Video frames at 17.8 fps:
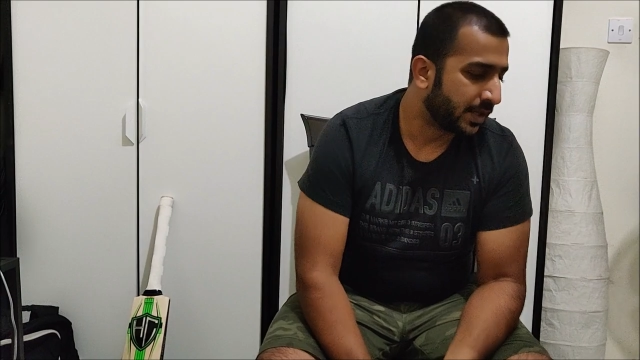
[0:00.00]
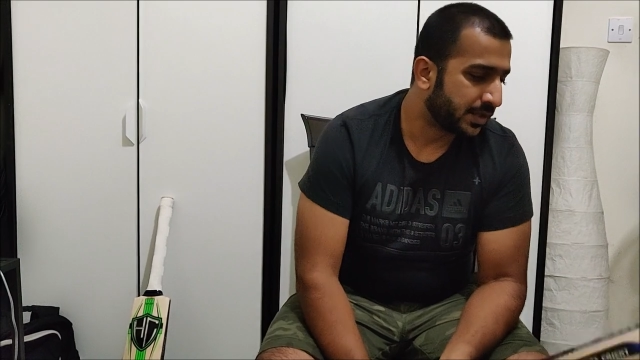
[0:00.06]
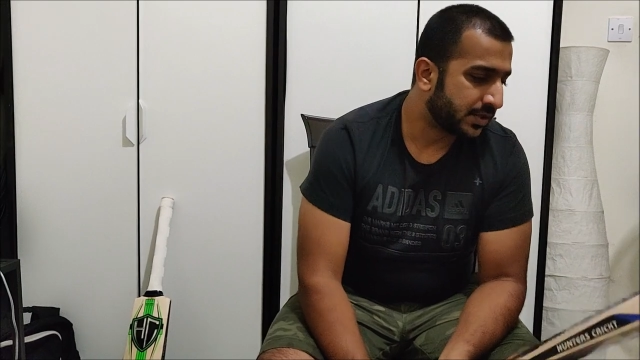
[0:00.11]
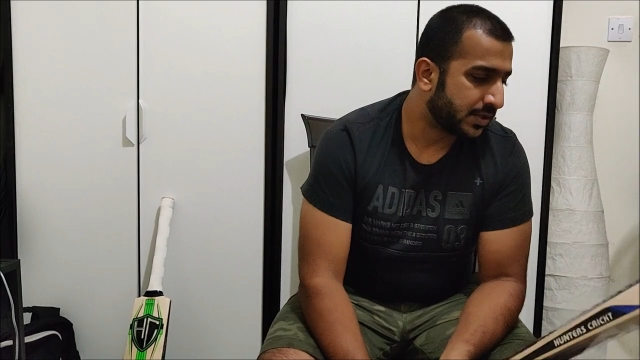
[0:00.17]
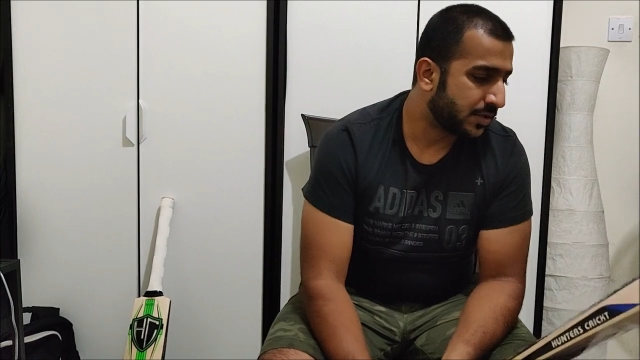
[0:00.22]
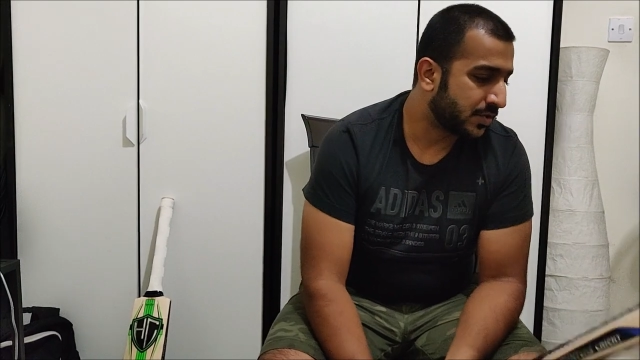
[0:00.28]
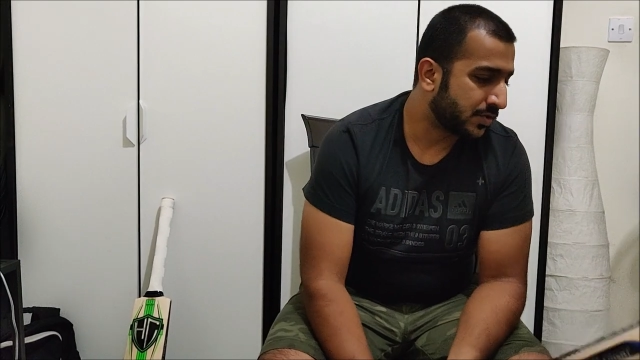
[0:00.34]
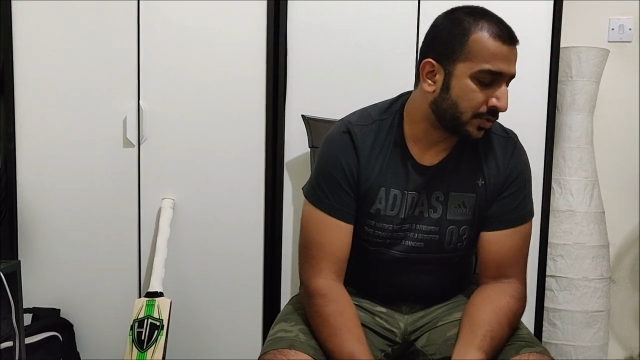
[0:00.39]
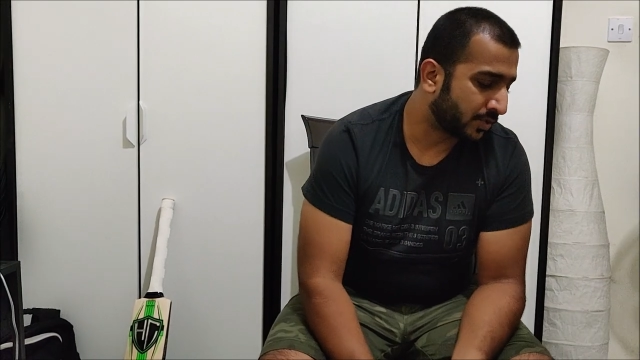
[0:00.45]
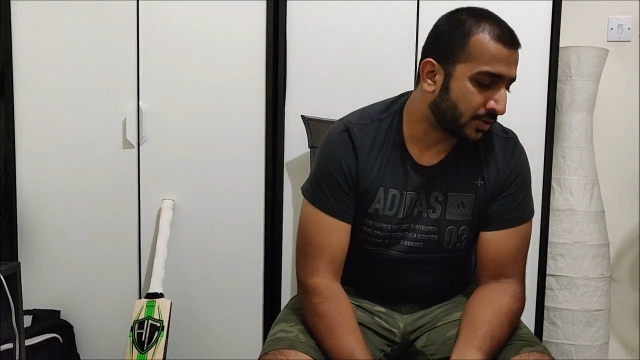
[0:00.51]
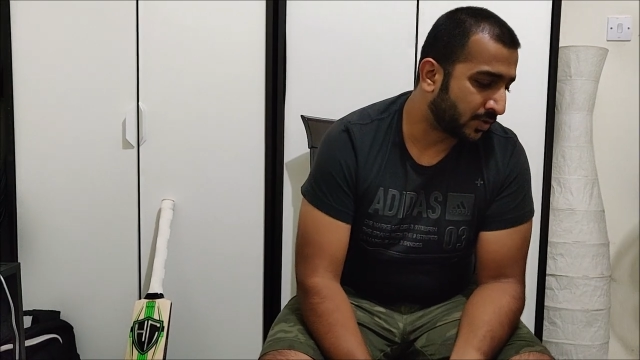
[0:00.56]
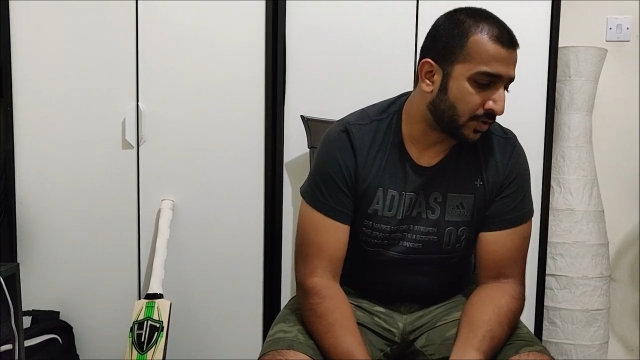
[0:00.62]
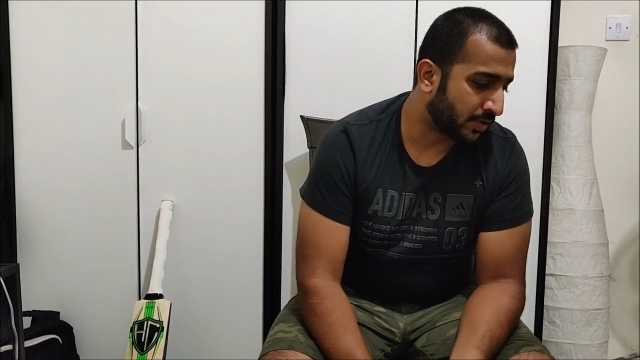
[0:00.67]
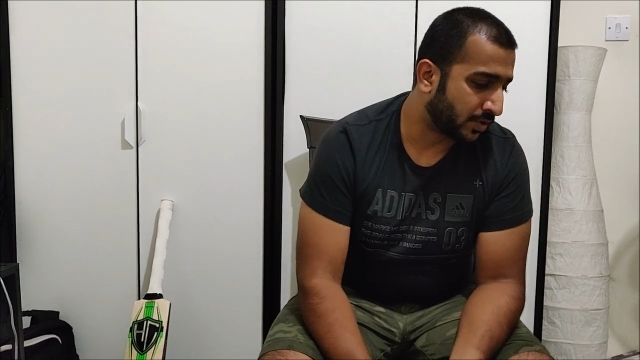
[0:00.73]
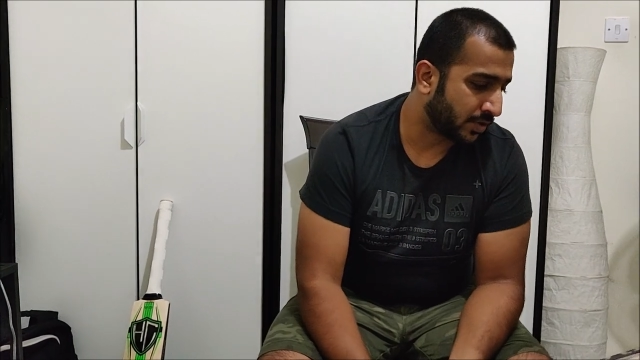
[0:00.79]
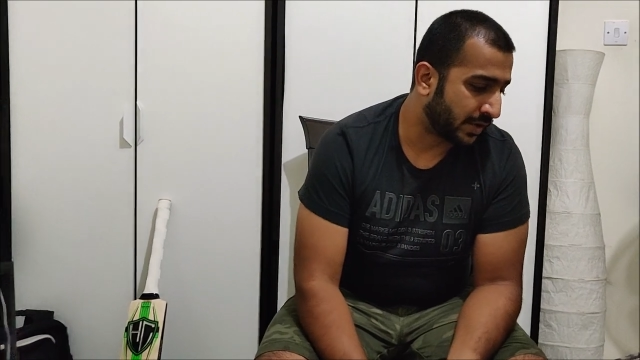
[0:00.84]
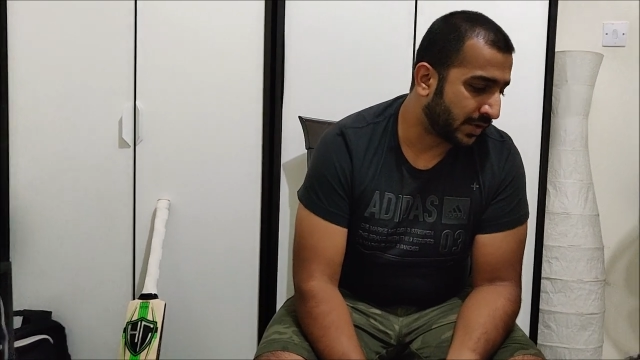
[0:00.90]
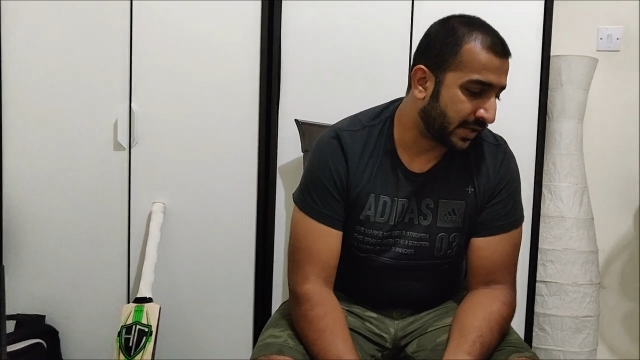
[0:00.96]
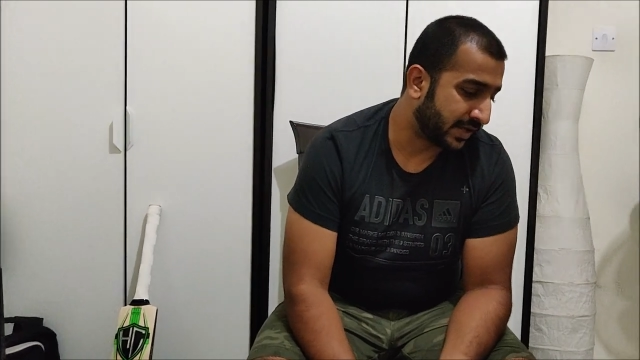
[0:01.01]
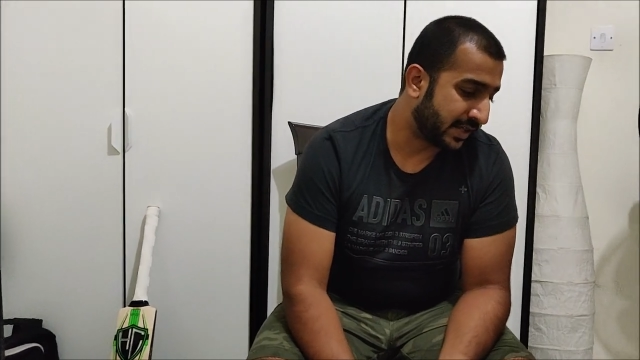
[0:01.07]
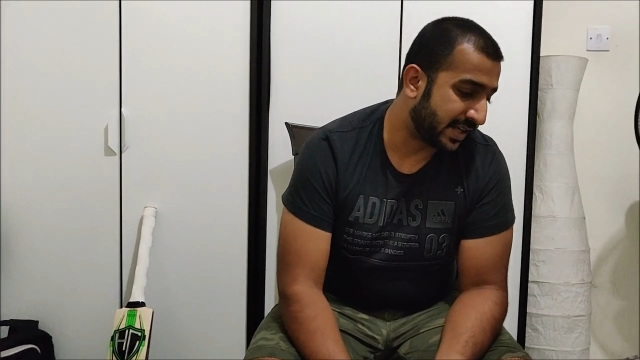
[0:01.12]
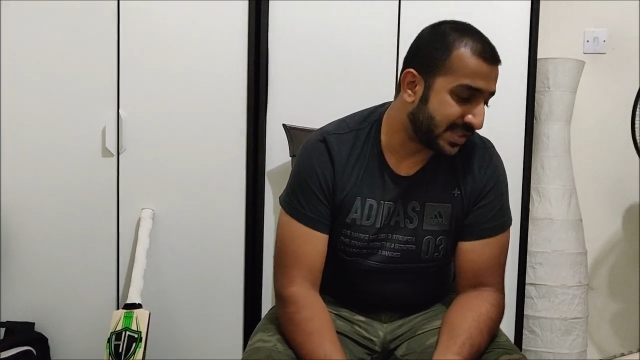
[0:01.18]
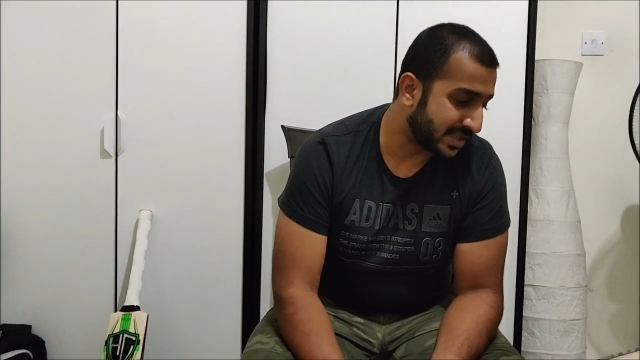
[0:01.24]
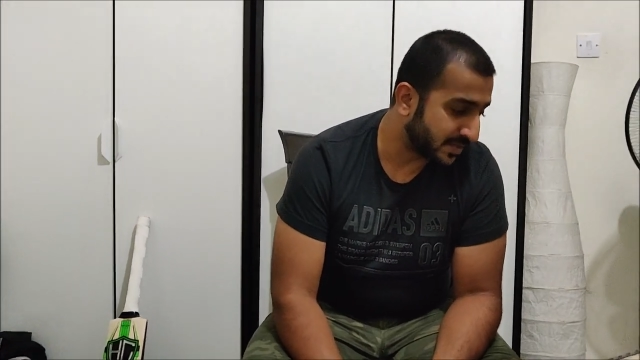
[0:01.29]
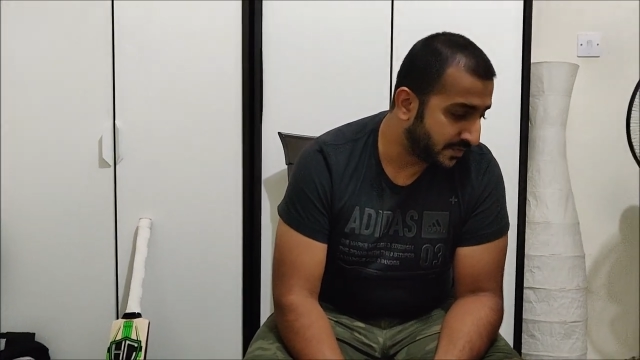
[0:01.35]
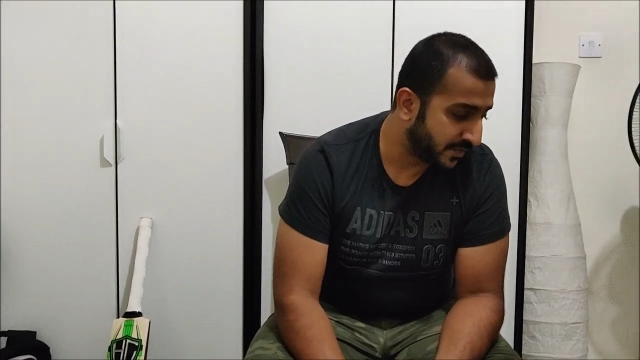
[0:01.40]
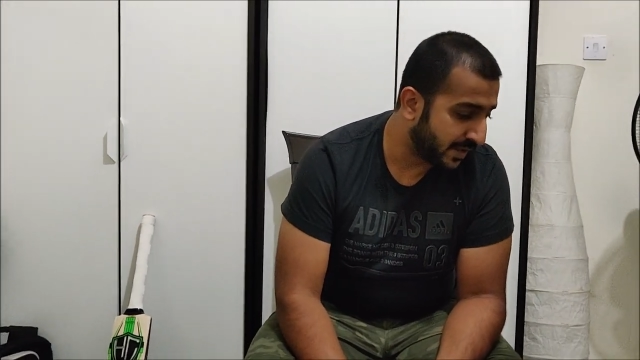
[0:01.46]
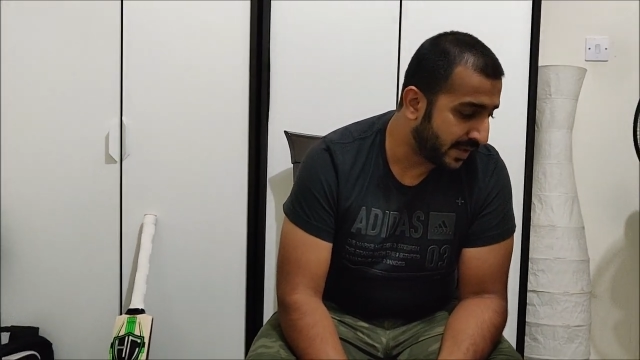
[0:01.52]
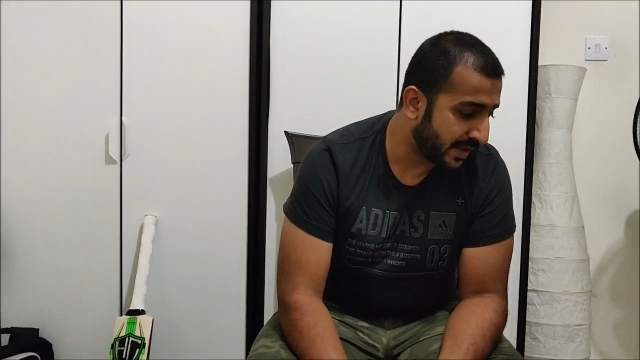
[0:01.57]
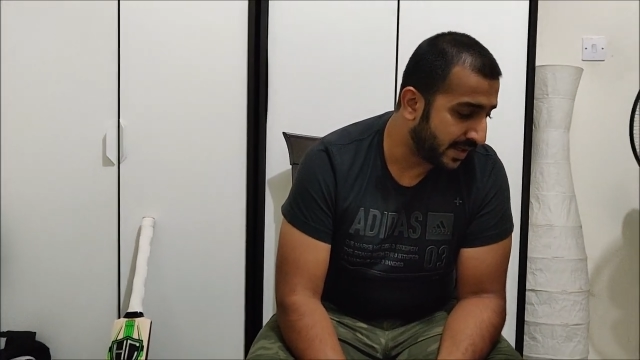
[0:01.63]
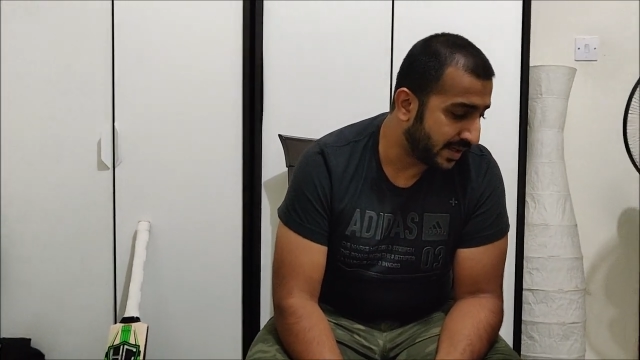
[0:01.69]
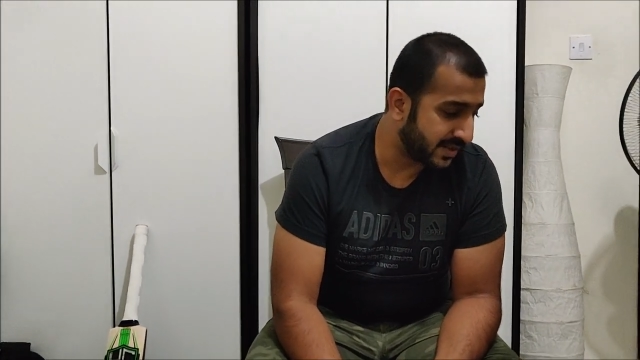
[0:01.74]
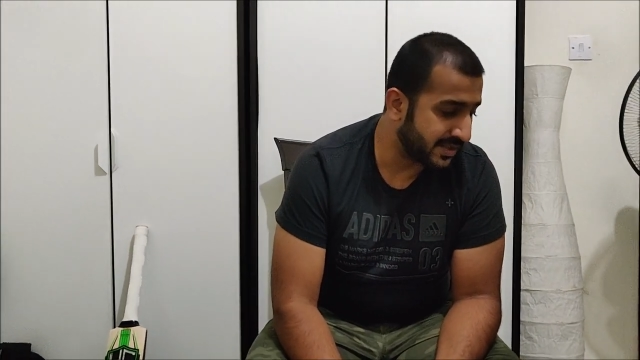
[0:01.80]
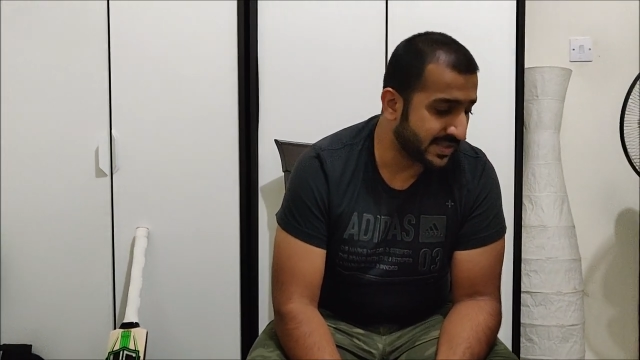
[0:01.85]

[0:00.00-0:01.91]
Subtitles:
So it does feel